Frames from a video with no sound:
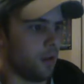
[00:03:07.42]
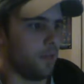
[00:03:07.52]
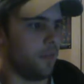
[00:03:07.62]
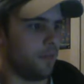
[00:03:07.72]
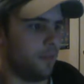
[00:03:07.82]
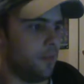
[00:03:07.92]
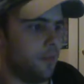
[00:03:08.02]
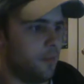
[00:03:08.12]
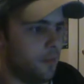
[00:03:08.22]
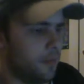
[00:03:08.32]

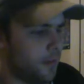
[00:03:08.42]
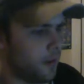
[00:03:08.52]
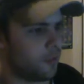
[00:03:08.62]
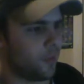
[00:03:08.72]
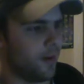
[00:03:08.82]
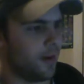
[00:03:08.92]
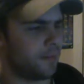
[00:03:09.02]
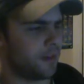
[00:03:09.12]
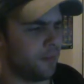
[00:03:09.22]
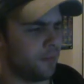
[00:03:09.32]
The next story we
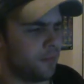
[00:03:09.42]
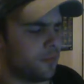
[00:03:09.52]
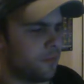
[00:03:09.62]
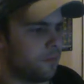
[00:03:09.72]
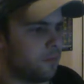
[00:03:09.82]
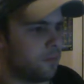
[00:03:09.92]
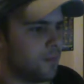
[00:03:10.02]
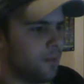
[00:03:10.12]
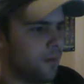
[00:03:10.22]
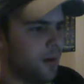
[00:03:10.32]
have comes
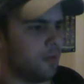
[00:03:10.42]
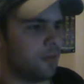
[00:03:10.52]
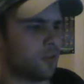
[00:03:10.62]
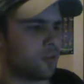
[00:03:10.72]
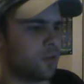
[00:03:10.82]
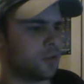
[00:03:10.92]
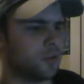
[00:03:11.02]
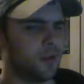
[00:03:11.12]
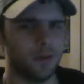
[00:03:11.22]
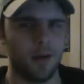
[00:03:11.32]
from the Elder Scrolls
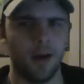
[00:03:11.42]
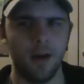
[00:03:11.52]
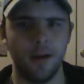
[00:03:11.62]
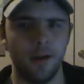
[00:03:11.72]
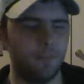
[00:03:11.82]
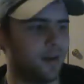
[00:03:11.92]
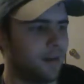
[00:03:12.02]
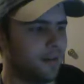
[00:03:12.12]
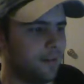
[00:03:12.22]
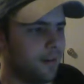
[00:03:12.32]
Online
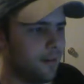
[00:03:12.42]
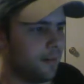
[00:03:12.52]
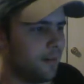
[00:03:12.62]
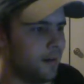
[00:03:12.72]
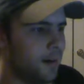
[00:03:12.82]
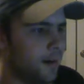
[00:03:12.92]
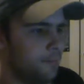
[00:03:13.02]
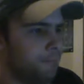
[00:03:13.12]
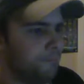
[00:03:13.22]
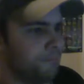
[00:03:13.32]
update.
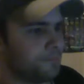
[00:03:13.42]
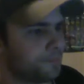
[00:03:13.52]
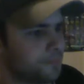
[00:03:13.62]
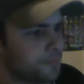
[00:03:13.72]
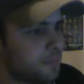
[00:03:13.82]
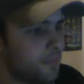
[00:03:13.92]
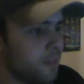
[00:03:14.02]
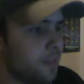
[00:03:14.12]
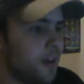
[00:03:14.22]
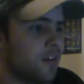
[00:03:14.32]

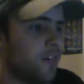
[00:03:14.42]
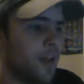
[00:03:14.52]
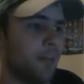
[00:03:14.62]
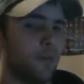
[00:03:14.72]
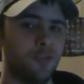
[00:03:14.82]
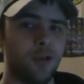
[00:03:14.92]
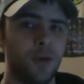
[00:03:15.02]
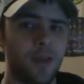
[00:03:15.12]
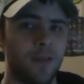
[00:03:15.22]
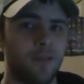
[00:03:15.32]
That is available
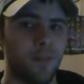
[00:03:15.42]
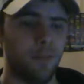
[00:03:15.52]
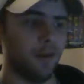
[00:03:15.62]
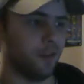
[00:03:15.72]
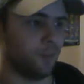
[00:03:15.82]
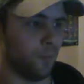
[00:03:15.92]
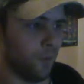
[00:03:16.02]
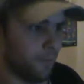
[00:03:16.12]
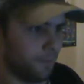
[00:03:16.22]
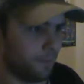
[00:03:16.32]
today for the
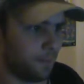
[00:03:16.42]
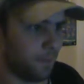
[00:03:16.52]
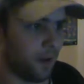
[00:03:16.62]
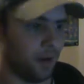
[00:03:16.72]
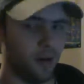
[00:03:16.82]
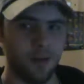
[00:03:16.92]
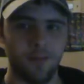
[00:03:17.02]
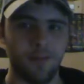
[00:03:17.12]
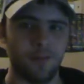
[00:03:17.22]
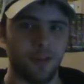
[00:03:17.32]
PS4,
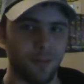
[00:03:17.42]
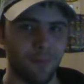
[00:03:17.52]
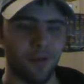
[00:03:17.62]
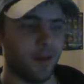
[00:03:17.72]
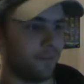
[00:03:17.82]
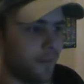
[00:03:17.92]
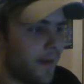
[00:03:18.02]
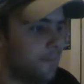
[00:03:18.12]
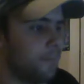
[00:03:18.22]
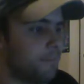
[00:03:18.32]
and so look out for that.